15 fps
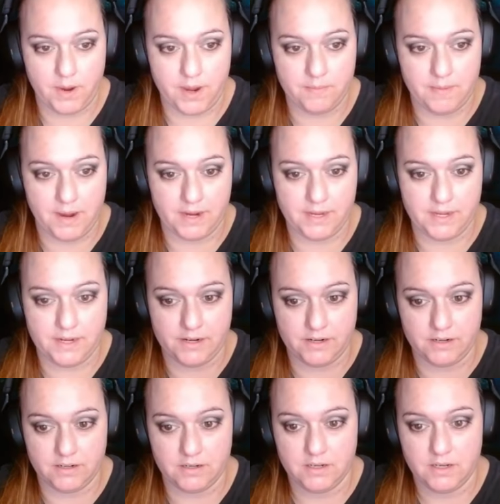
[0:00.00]
back
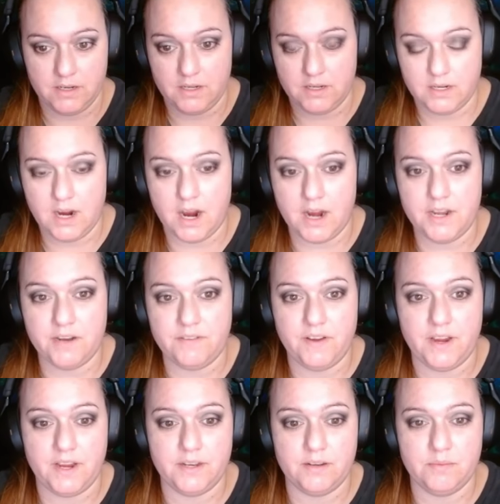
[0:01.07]
here. Kind of
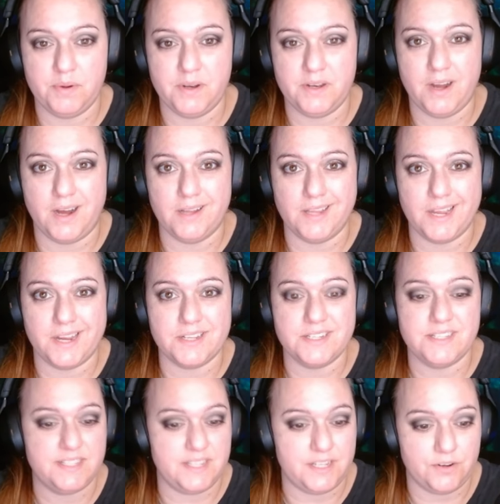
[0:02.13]
hidden, but not like a
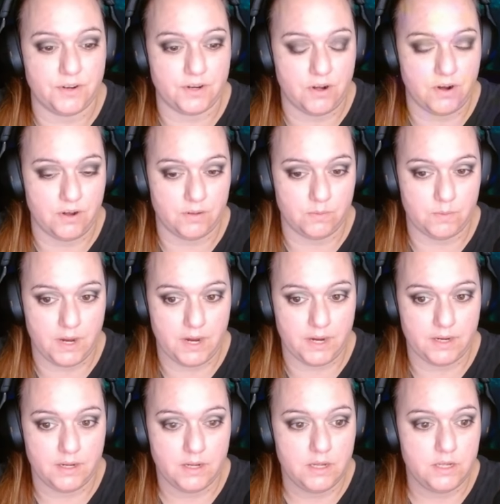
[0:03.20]
secret hallway.
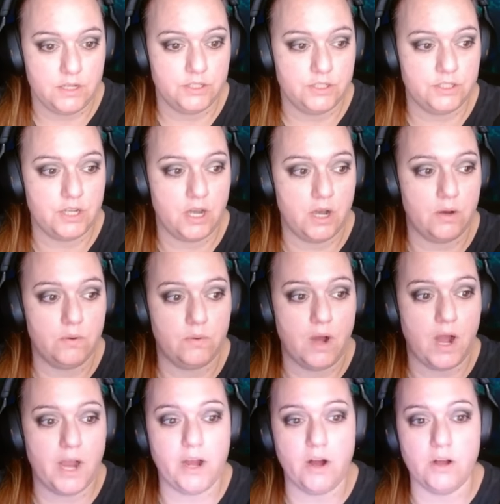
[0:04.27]
So
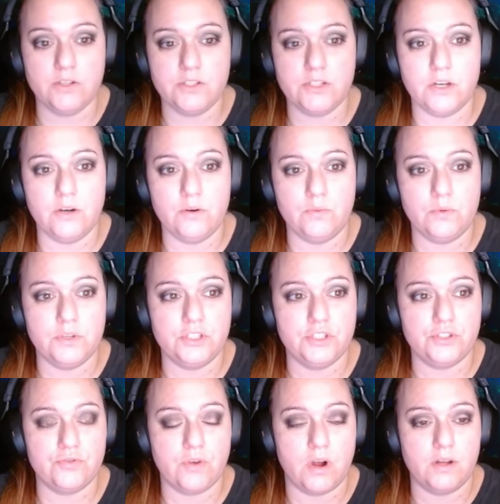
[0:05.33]
I also was
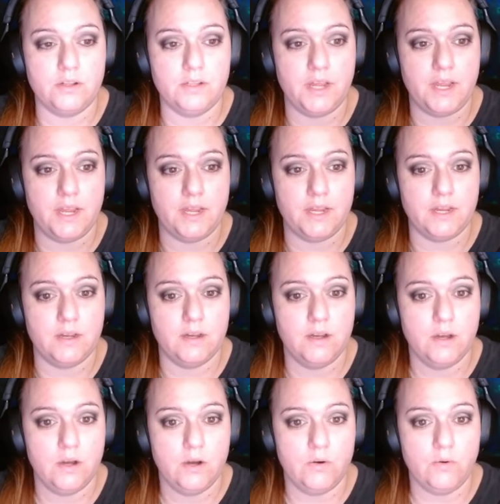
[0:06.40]
struggling
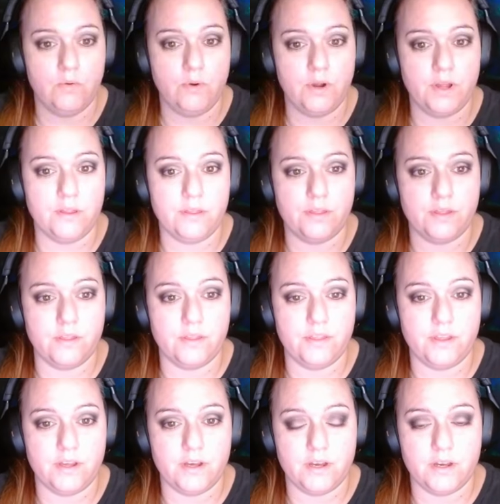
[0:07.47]
with
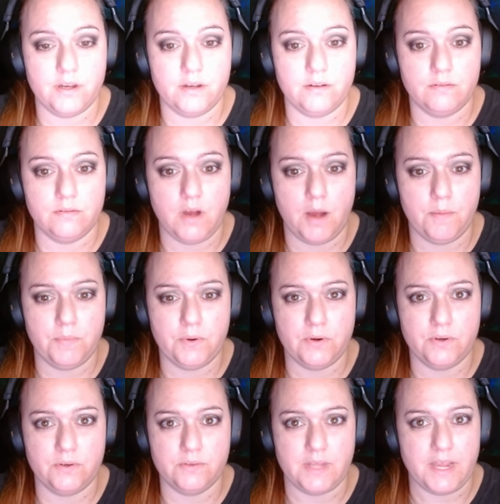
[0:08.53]
the
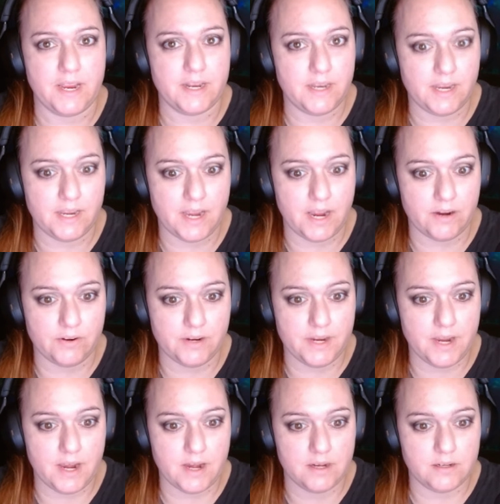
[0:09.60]
upper landing
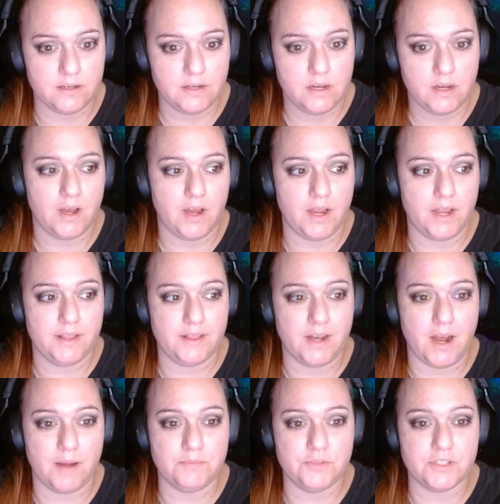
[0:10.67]
area, and
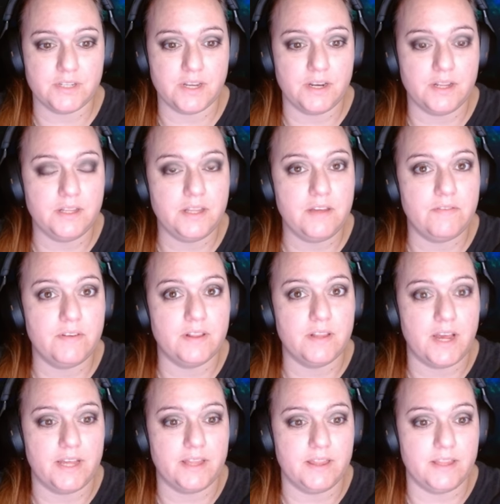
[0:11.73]
I'm just gonna leave it
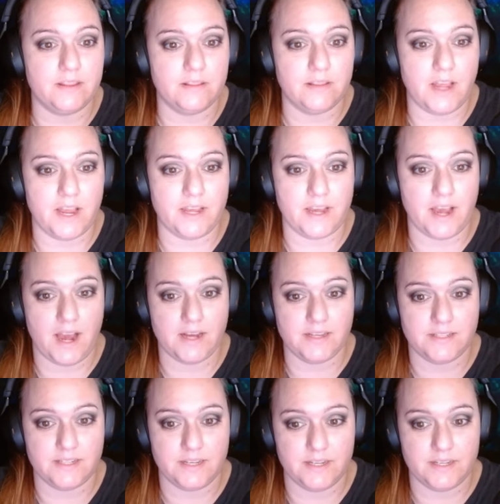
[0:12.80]
like
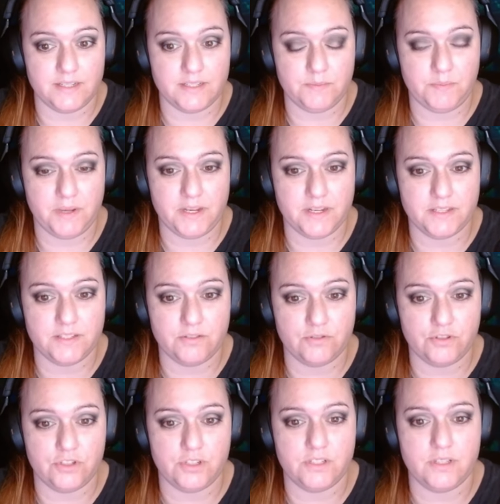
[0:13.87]
as is because
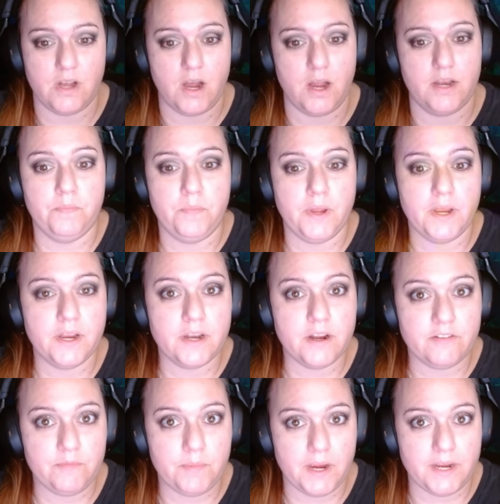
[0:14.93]
there's just not big
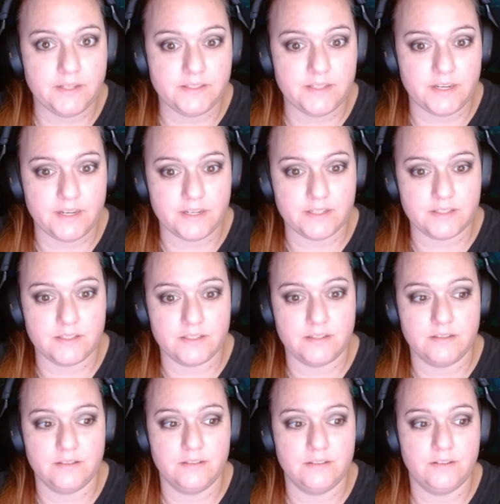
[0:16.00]
enough paintings
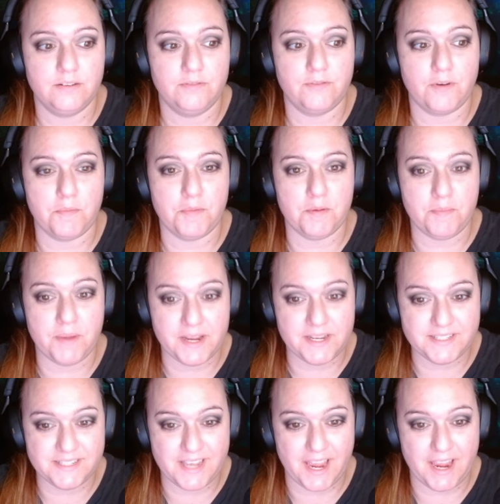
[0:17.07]
from the
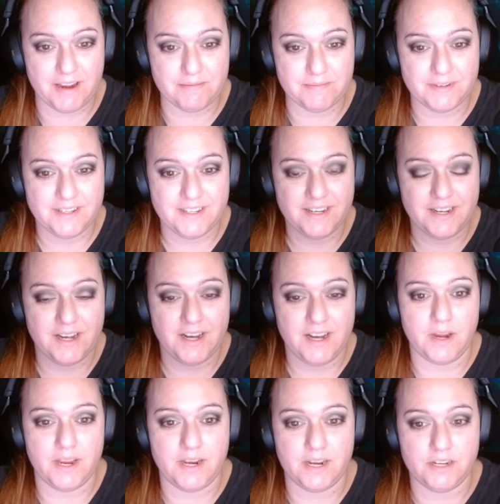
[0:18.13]
base game,
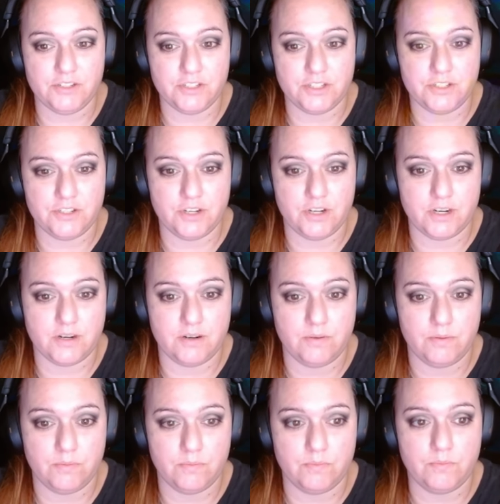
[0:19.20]
and I just took
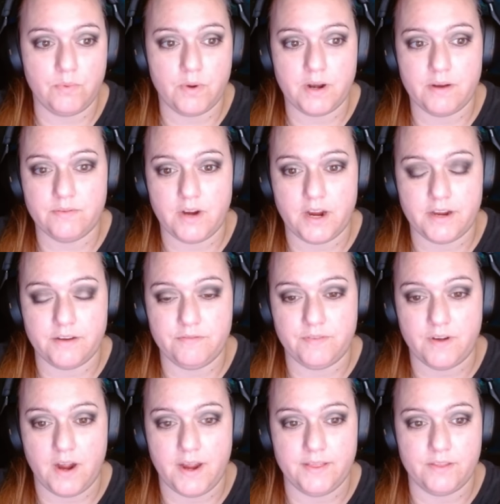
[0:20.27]
whatever I could
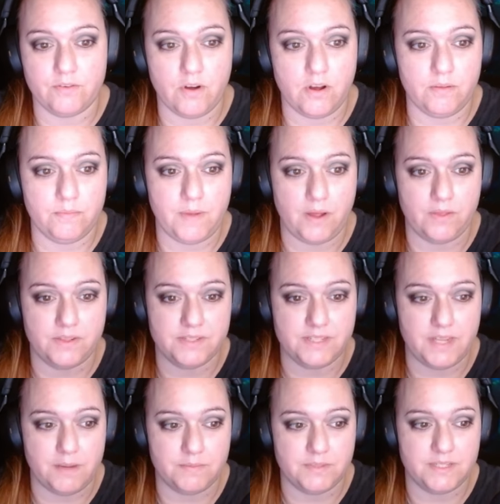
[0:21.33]
find. They're all about the
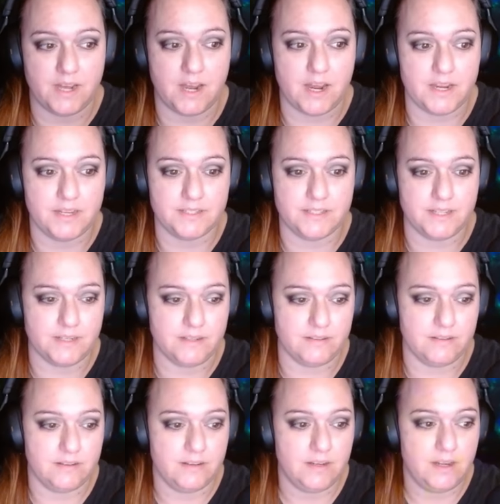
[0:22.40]
same size,
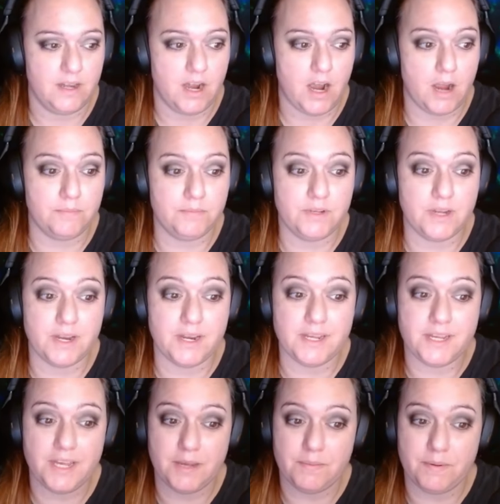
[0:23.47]
and I'm gonna
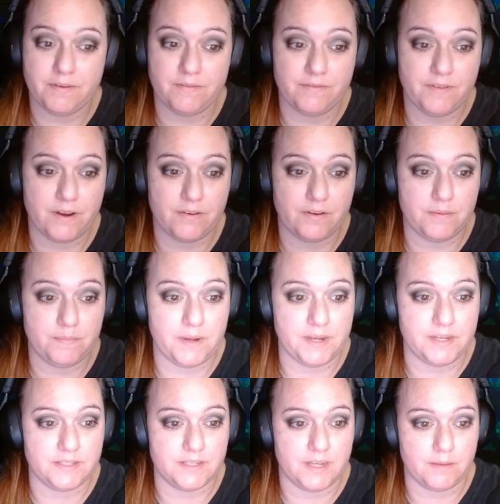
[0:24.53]
keep it very
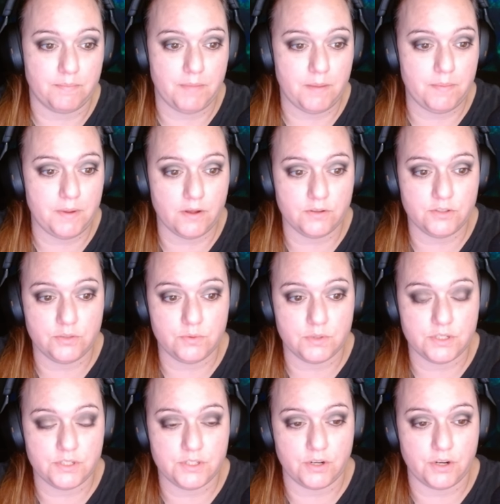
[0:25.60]
basic. Maybe I'll do a
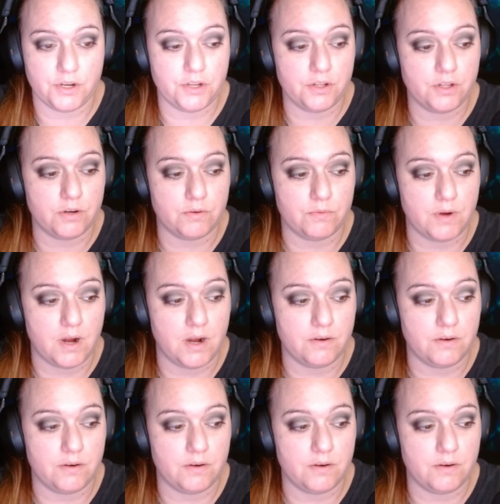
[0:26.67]
circular rug